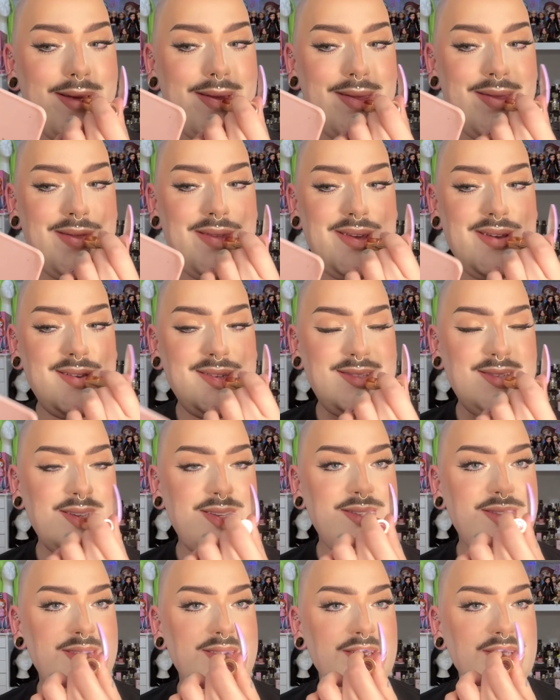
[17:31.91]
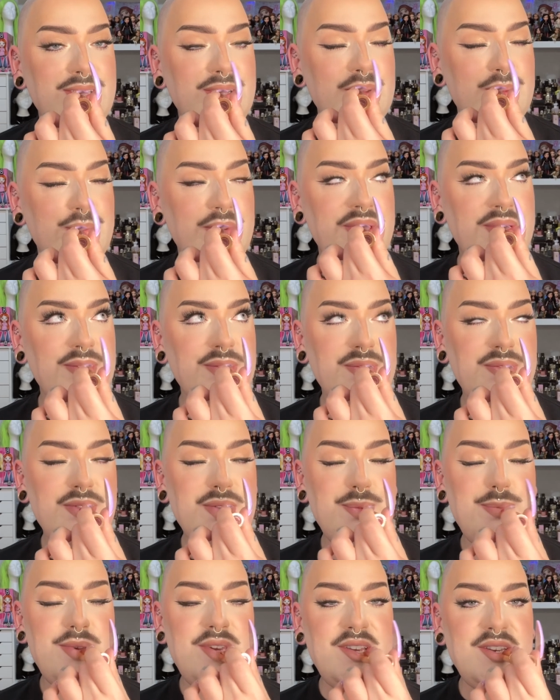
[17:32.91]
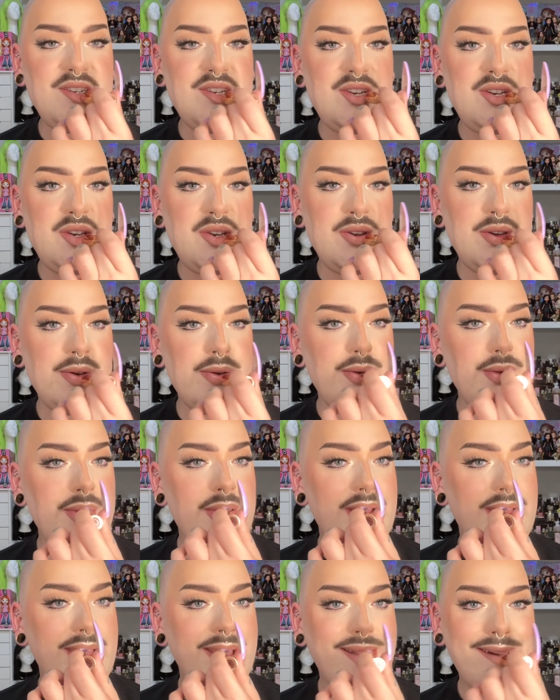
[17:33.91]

This is such a beautiful peachy nude.